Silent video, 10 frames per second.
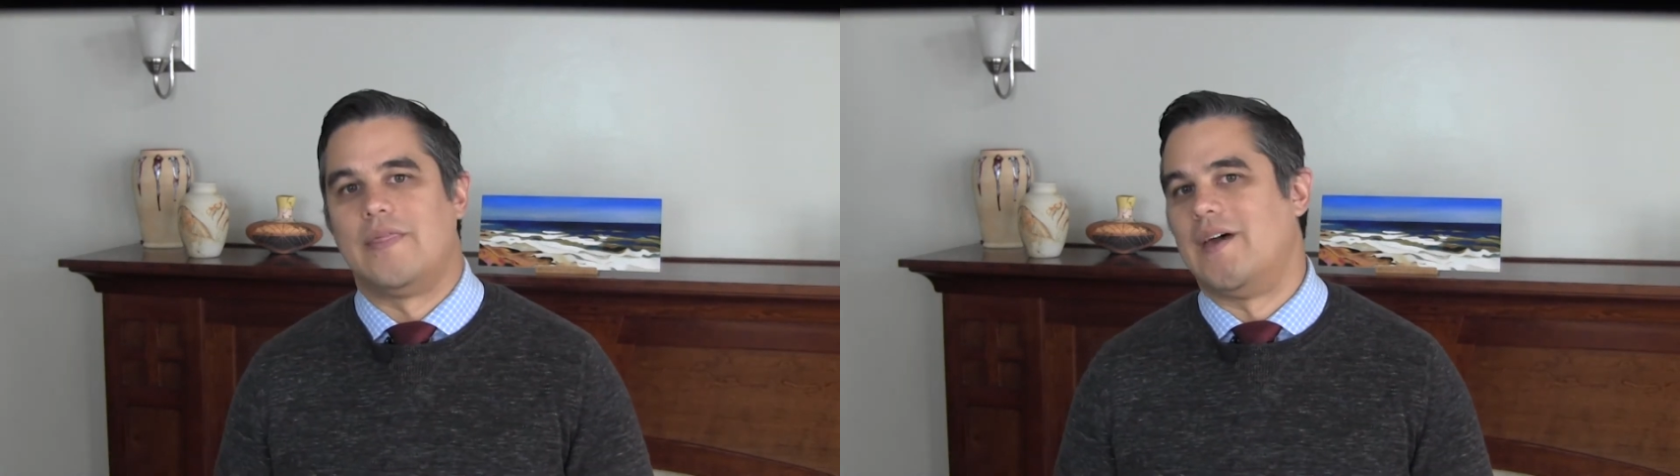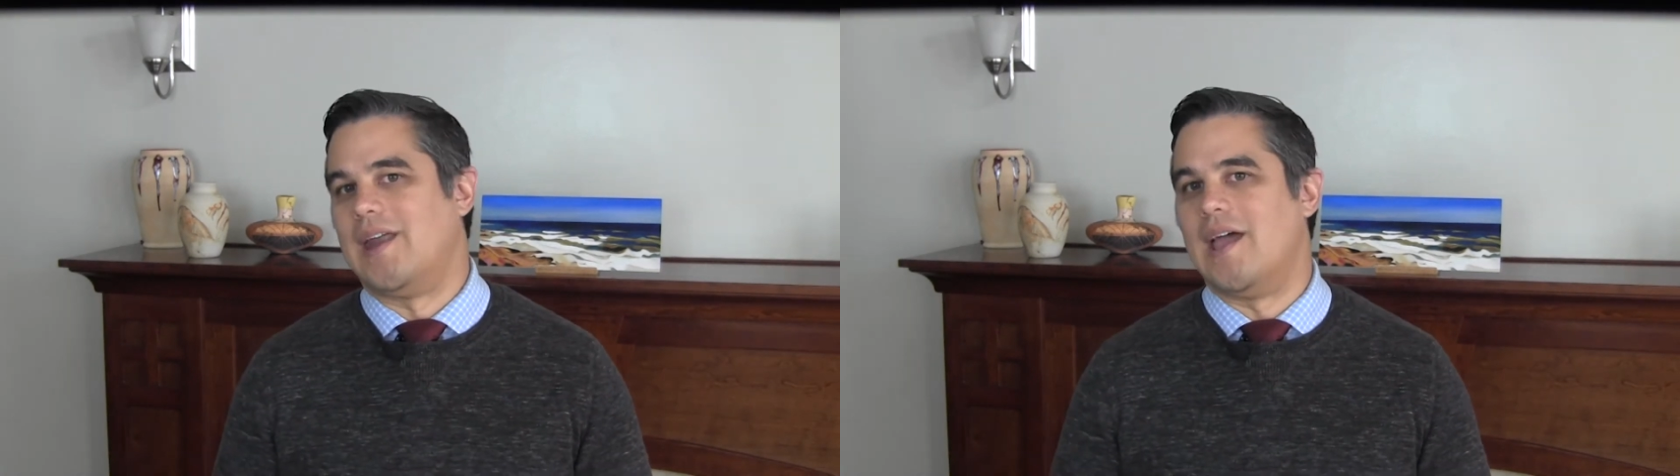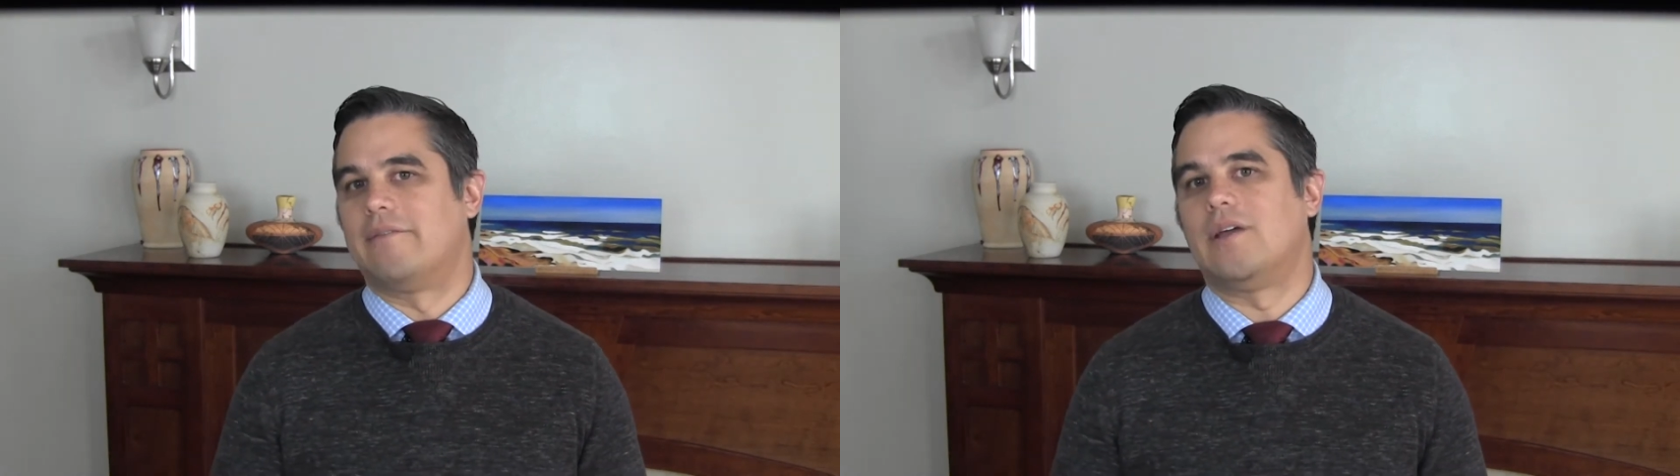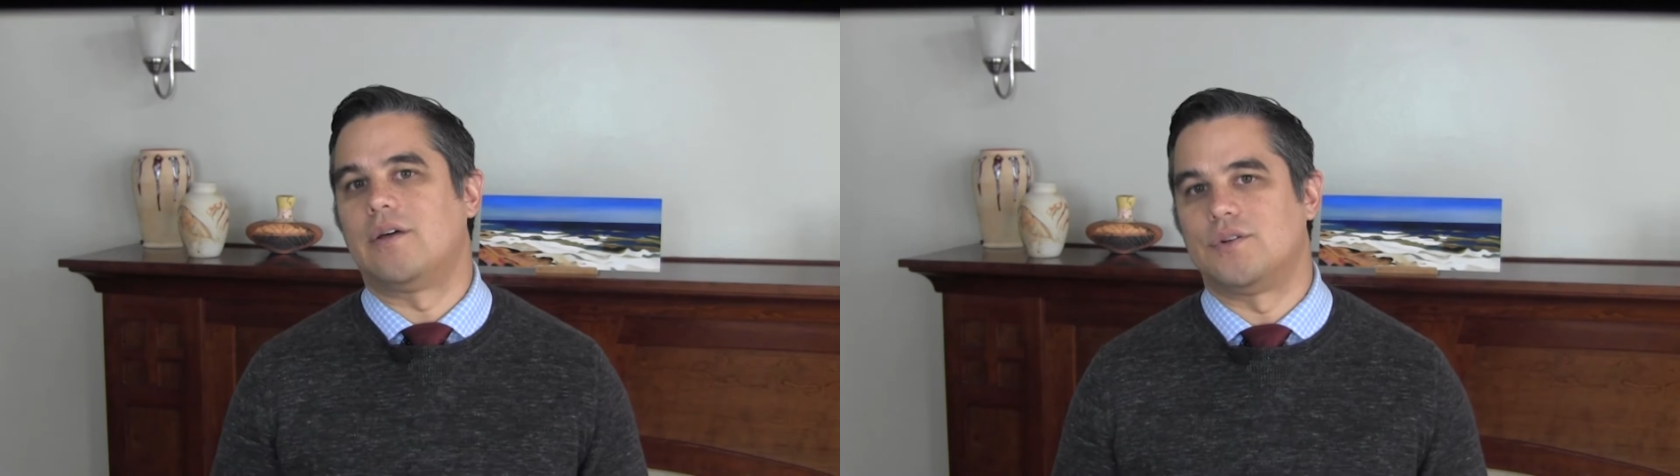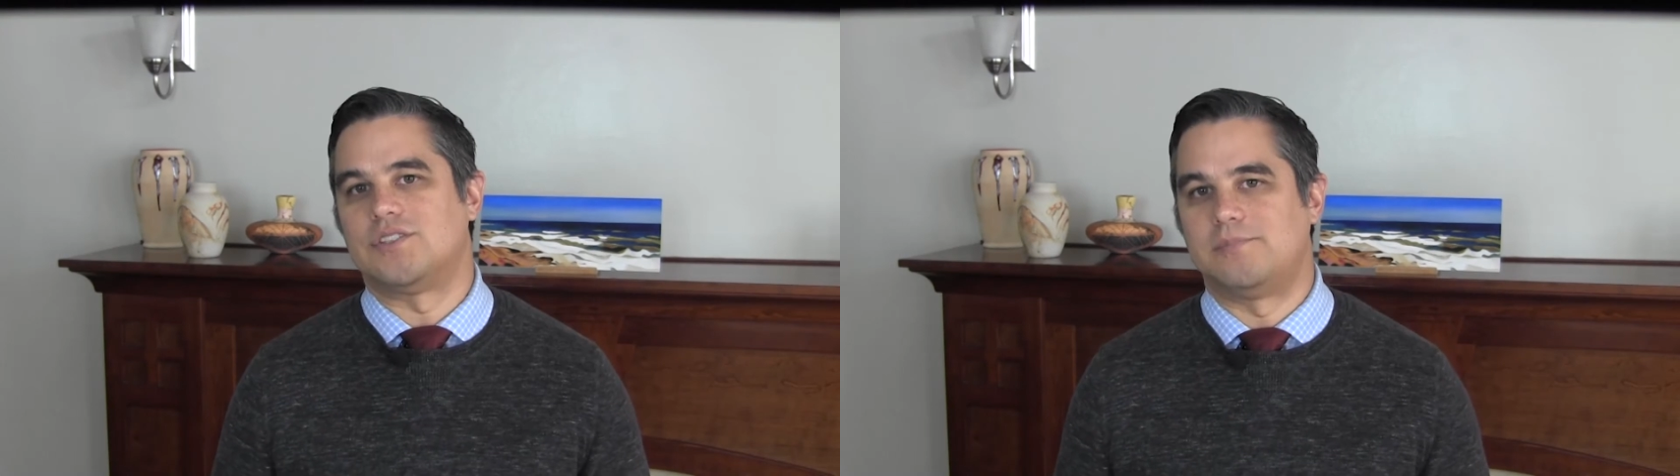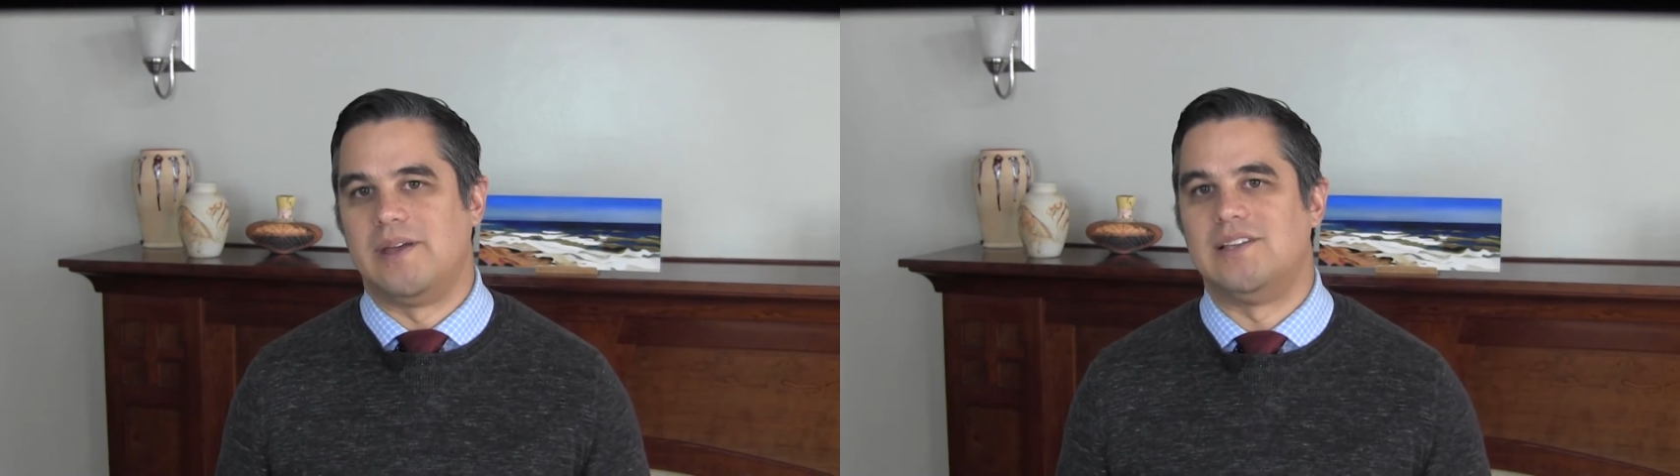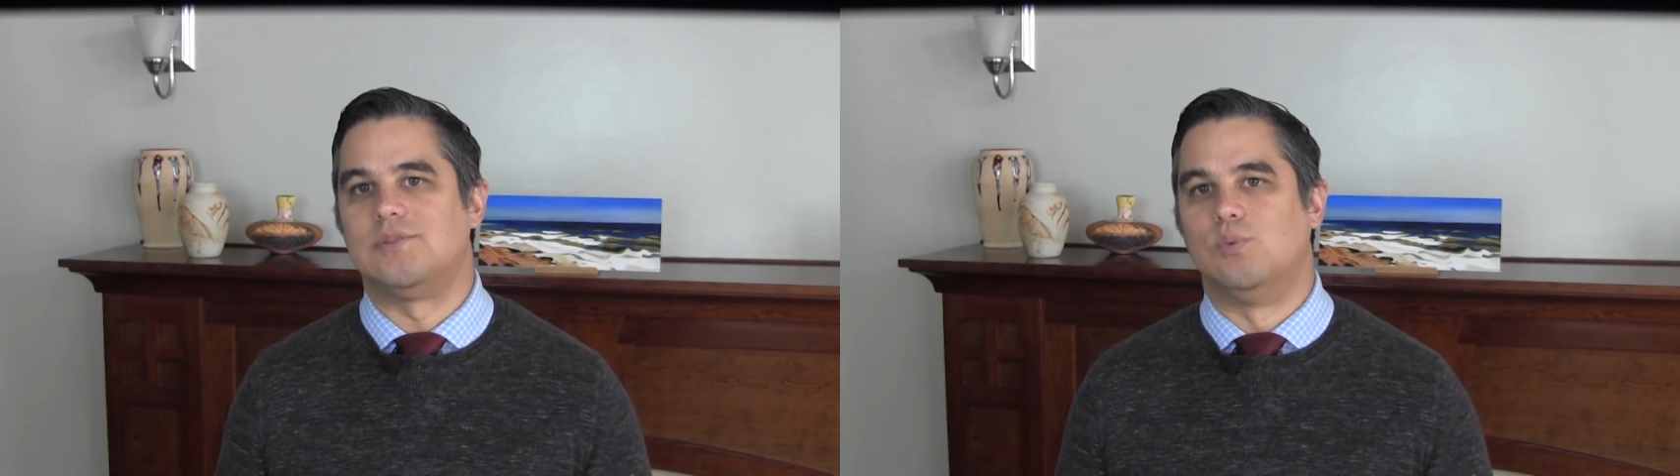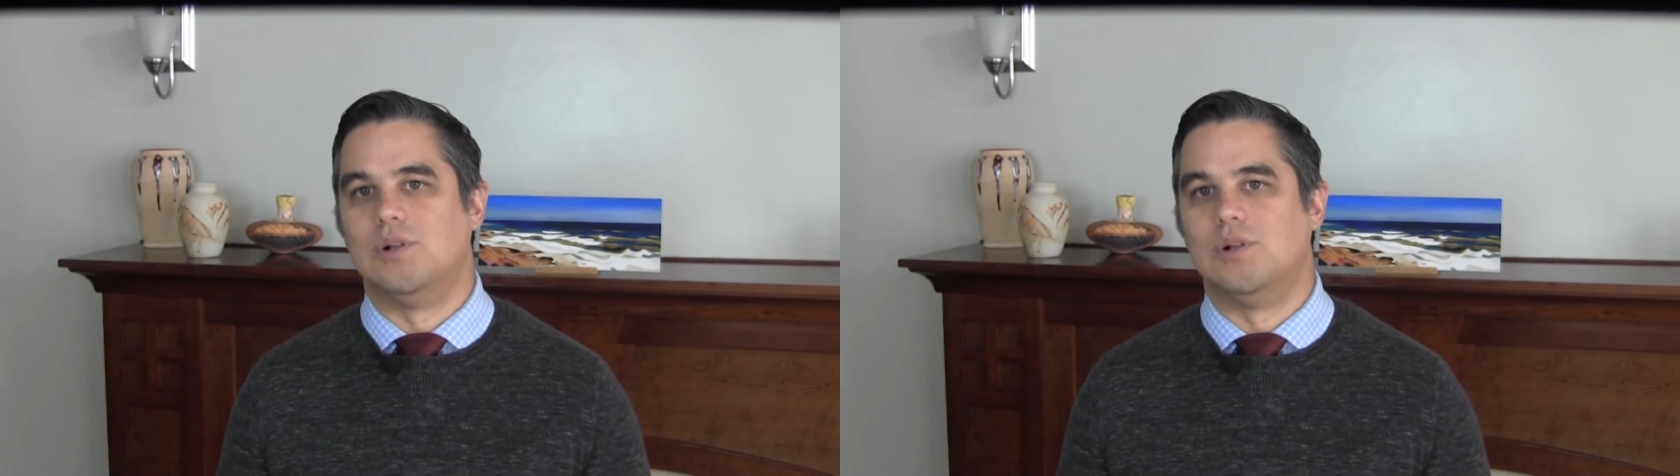that every other space